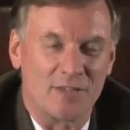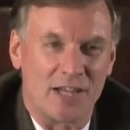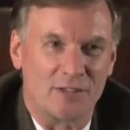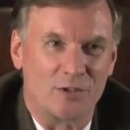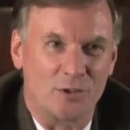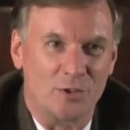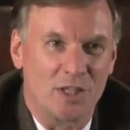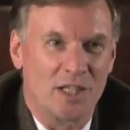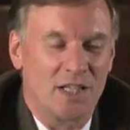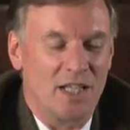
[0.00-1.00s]
of attitude.
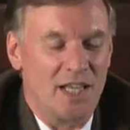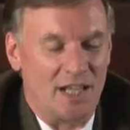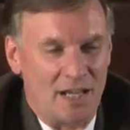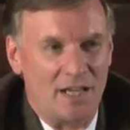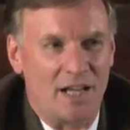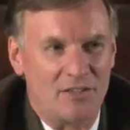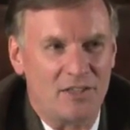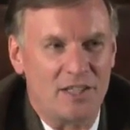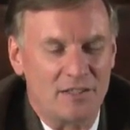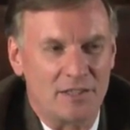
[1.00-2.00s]
And I
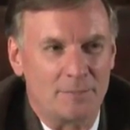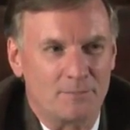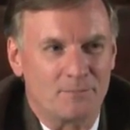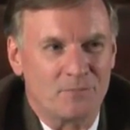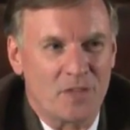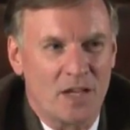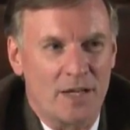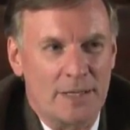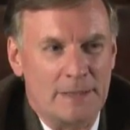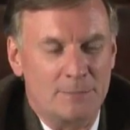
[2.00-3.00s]
think that
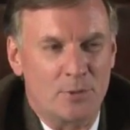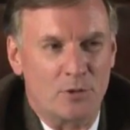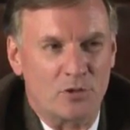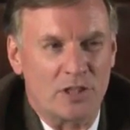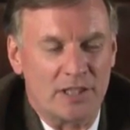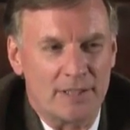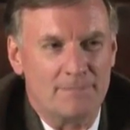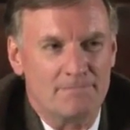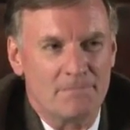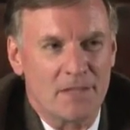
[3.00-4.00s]

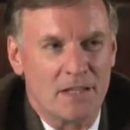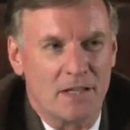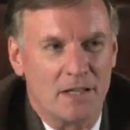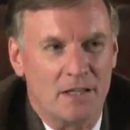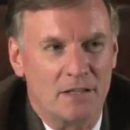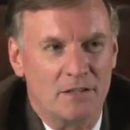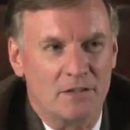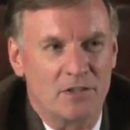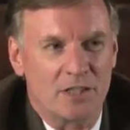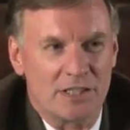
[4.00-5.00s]
personally,
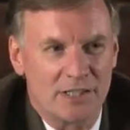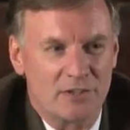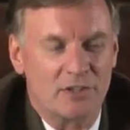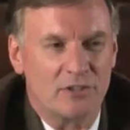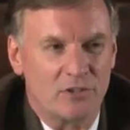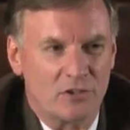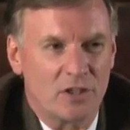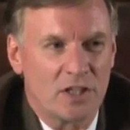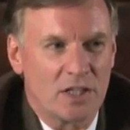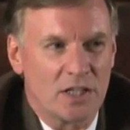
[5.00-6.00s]
the
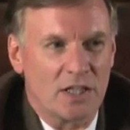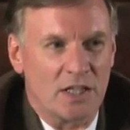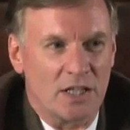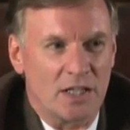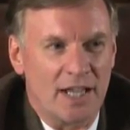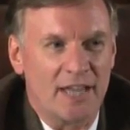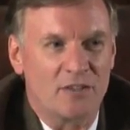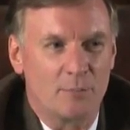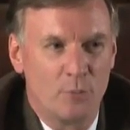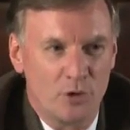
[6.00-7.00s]
Clintons
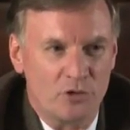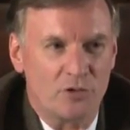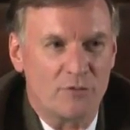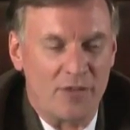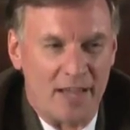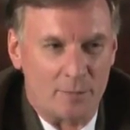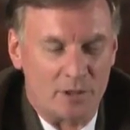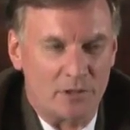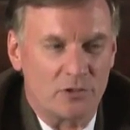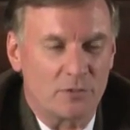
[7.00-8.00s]
and the Bush
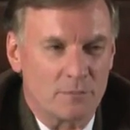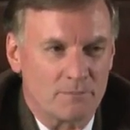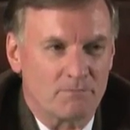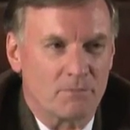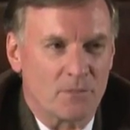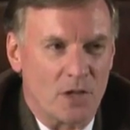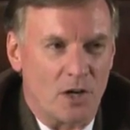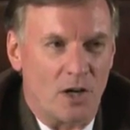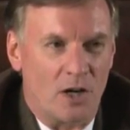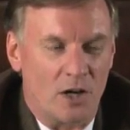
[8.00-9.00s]
families
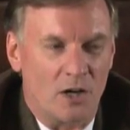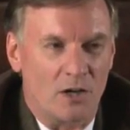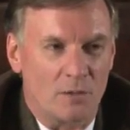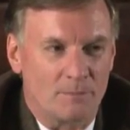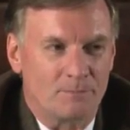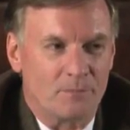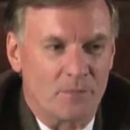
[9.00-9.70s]
are